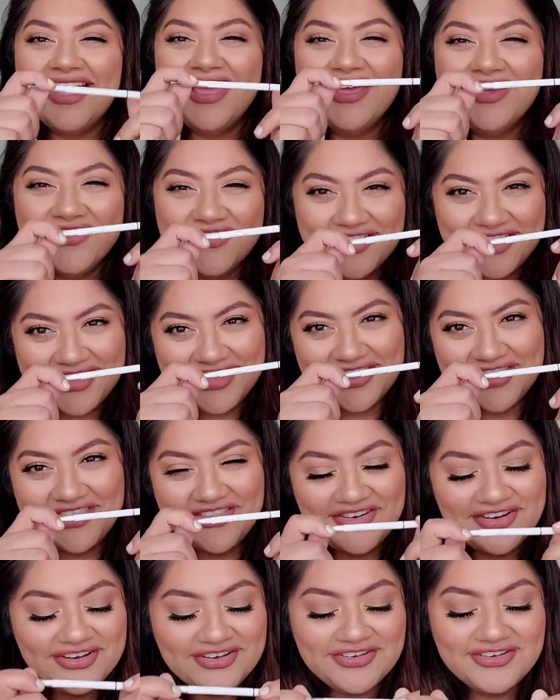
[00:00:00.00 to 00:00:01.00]
I
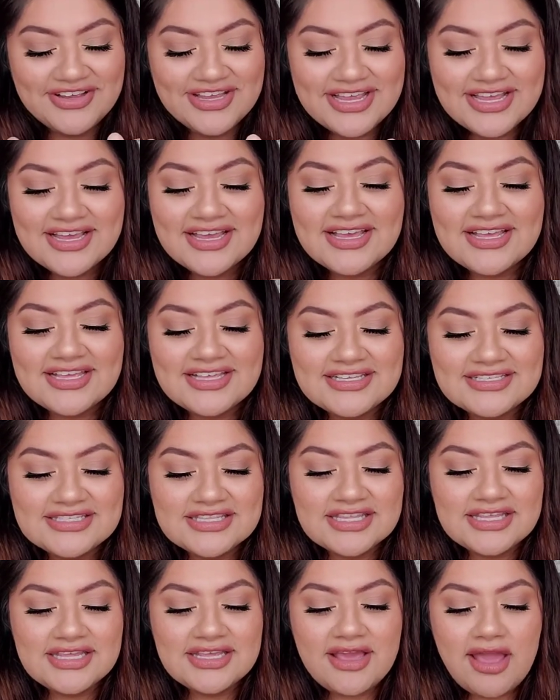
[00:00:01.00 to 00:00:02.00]
went through
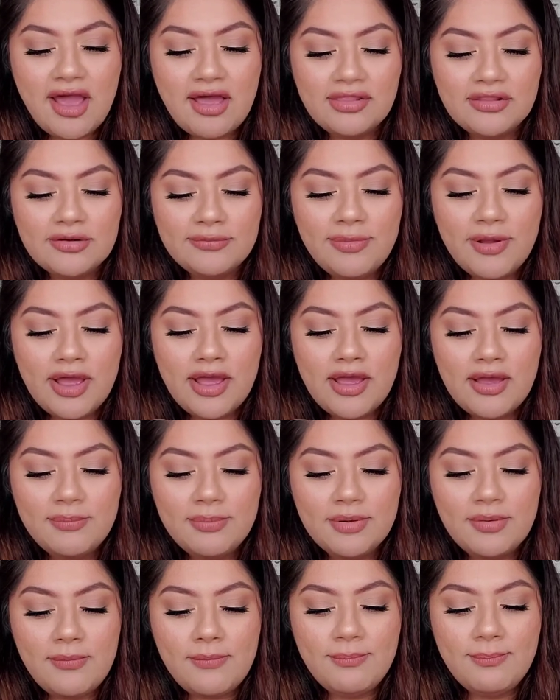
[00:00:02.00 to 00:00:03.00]
is the
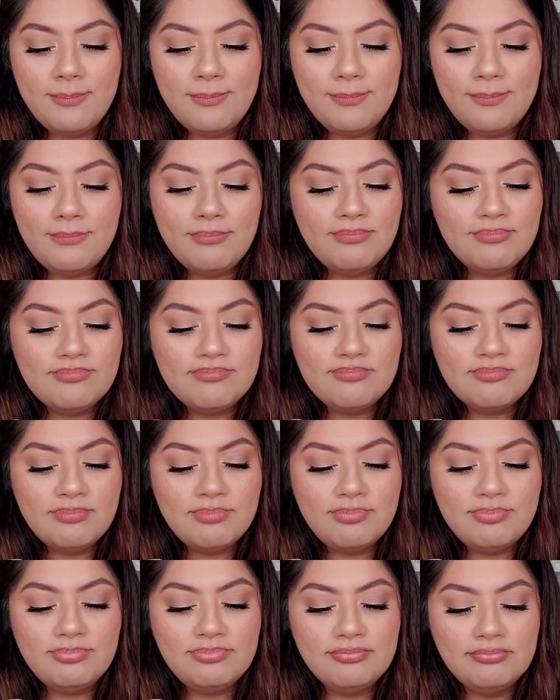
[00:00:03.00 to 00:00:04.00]
ColourPop
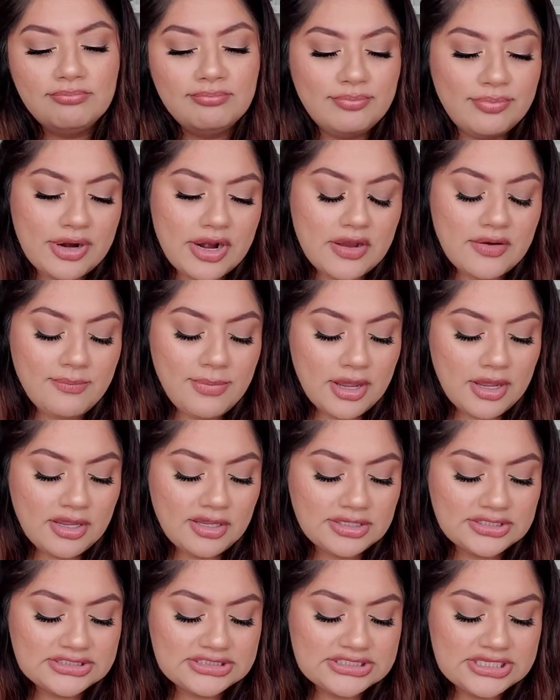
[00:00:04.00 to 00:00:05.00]
Brow
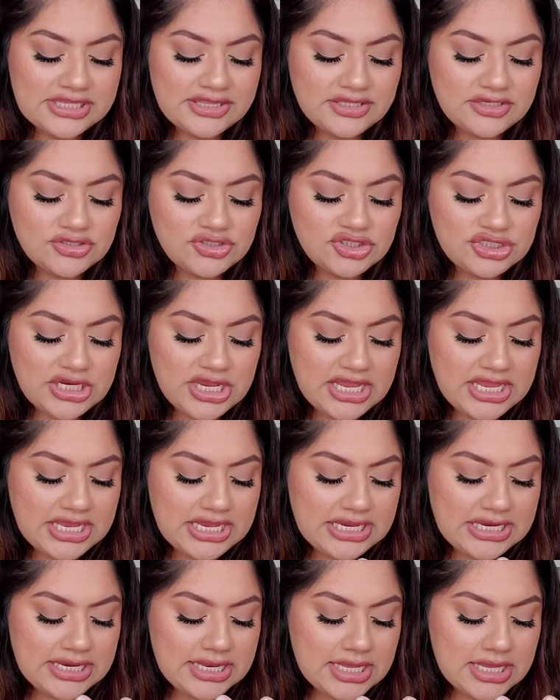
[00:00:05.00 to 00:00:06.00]
Boss in the
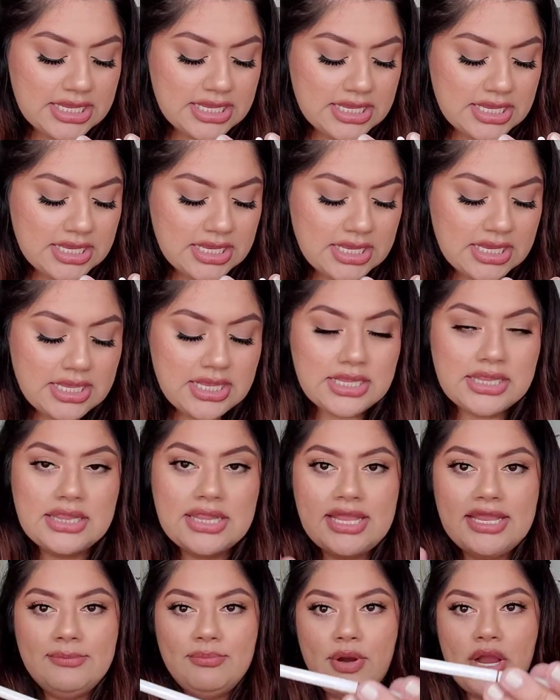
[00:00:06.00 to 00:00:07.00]
shade
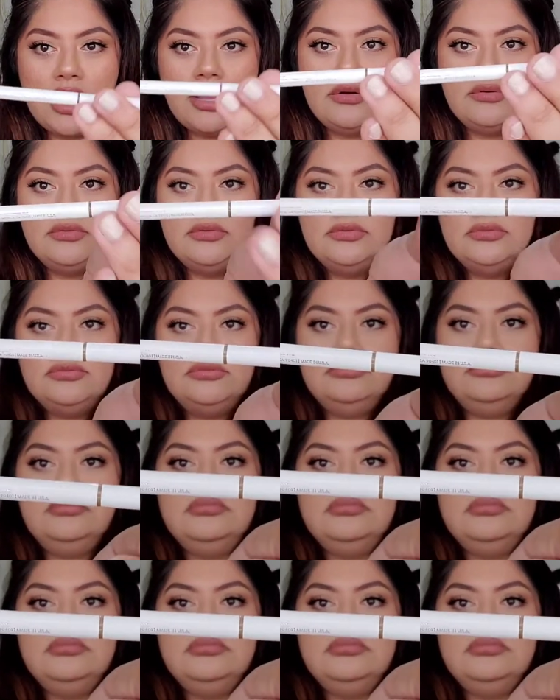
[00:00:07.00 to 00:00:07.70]
light brown.